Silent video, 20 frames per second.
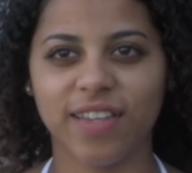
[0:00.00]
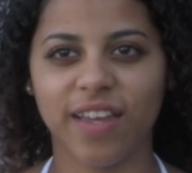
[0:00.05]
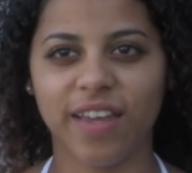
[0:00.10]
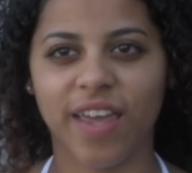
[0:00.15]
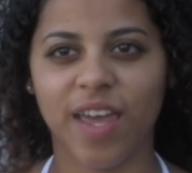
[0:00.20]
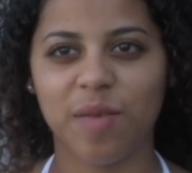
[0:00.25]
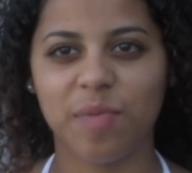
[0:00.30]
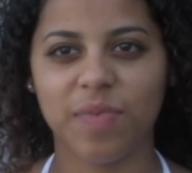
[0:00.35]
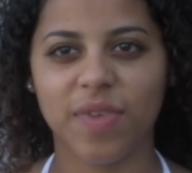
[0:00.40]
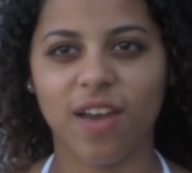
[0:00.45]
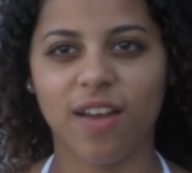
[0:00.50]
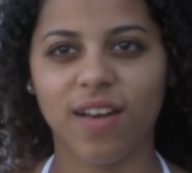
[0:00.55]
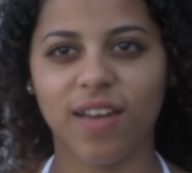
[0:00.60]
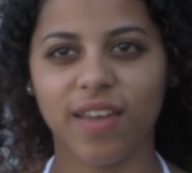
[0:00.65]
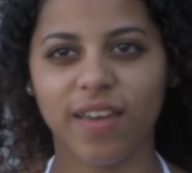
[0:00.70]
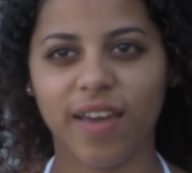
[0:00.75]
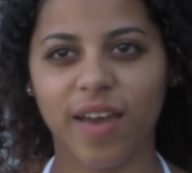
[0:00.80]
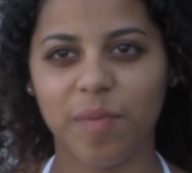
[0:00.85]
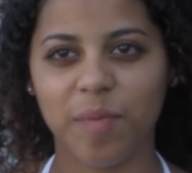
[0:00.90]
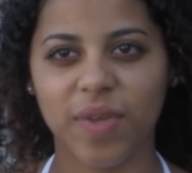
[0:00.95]
They kept
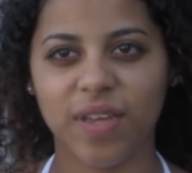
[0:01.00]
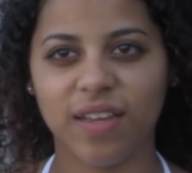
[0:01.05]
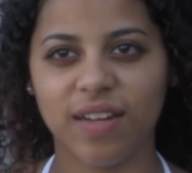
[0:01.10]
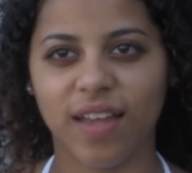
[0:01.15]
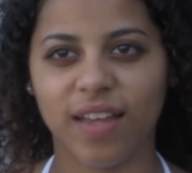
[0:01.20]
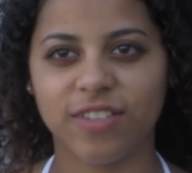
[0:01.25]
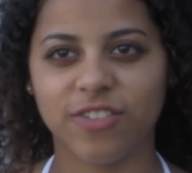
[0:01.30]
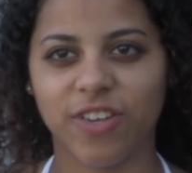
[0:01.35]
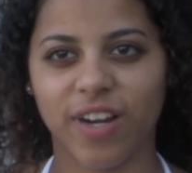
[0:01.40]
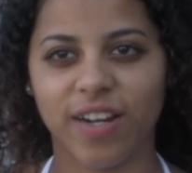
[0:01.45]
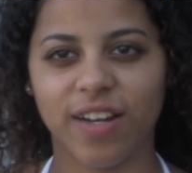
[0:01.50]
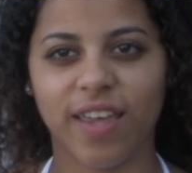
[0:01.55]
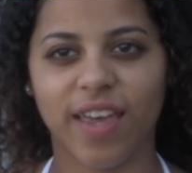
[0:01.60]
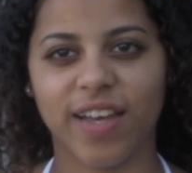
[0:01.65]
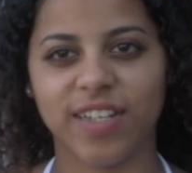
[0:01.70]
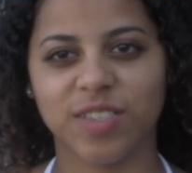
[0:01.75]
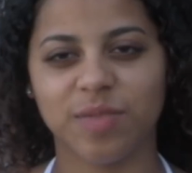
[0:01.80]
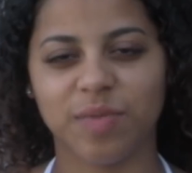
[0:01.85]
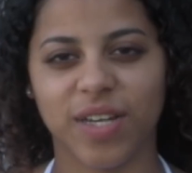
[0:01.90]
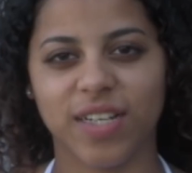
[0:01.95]
yelling at me, like trying to
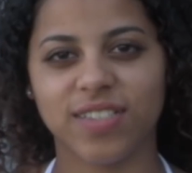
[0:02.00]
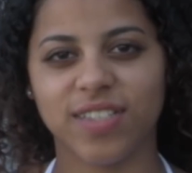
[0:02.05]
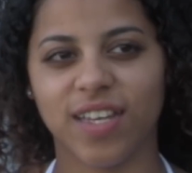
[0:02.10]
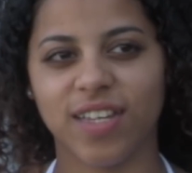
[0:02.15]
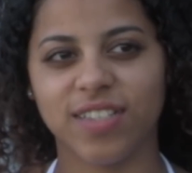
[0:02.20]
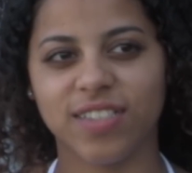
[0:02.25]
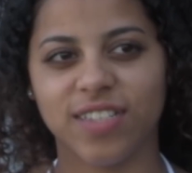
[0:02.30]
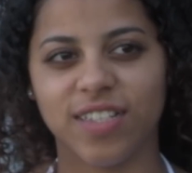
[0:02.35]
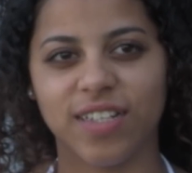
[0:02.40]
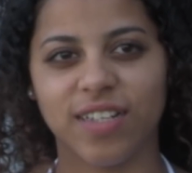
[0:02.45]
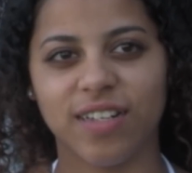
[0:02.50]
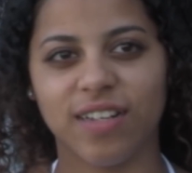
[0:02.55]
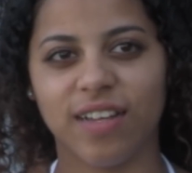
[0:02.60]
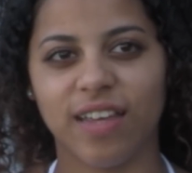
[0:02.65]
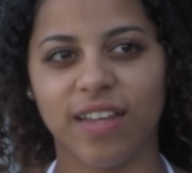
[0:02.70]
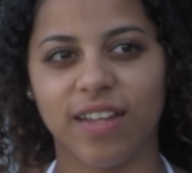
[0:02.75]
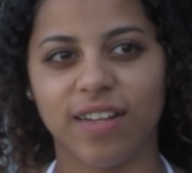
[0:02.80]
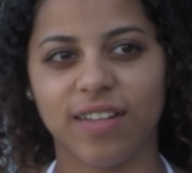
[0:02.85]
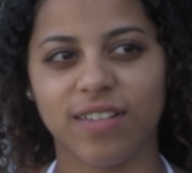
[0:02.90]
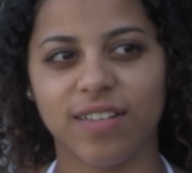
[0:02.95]
catch my attention, and,
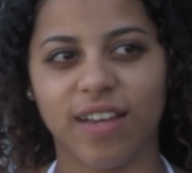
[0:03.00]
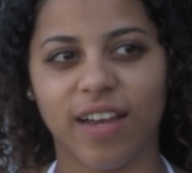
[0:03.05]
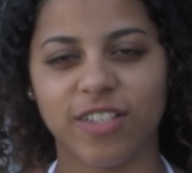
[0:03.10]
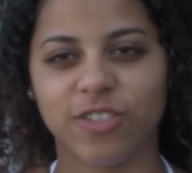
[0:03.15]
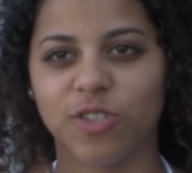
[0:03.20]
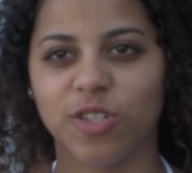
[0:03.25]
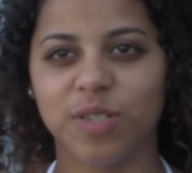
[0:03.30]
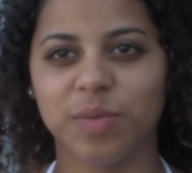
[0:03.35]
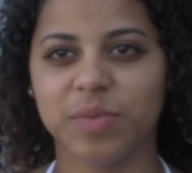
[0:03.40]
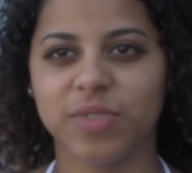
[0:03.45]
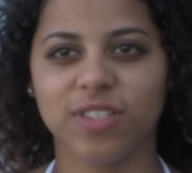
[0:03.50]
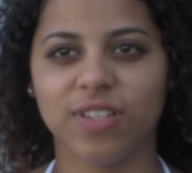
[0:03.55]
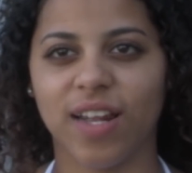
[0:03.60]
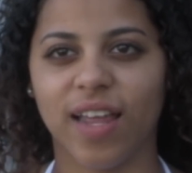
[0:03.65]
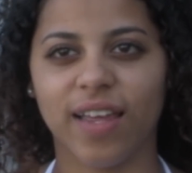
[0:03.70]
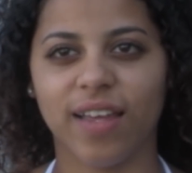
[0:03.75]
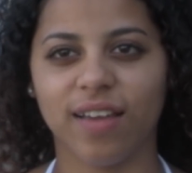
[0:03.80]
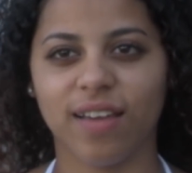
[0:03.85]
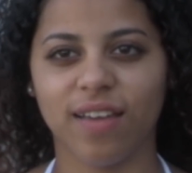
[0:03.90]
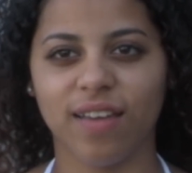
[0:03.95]
and I told them to
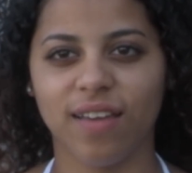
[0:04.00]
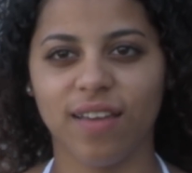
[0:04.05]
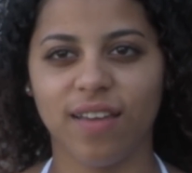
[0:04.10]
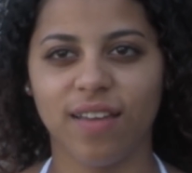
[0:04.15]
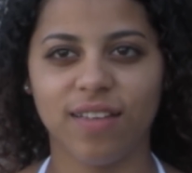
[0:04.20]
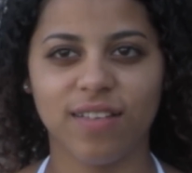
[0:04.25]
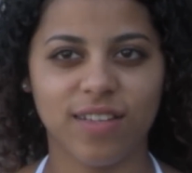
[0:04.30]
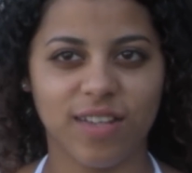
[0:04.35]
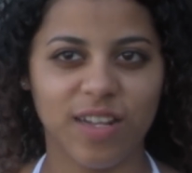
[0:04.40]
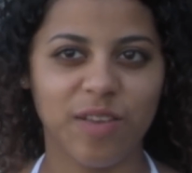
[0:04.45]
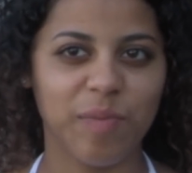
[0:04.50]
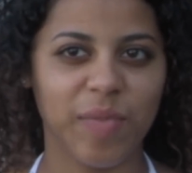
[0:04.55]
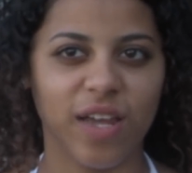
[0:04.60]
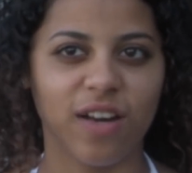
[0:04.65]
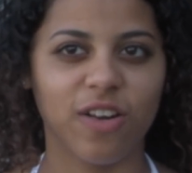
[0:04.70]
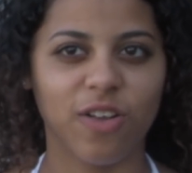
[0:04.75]
like leave me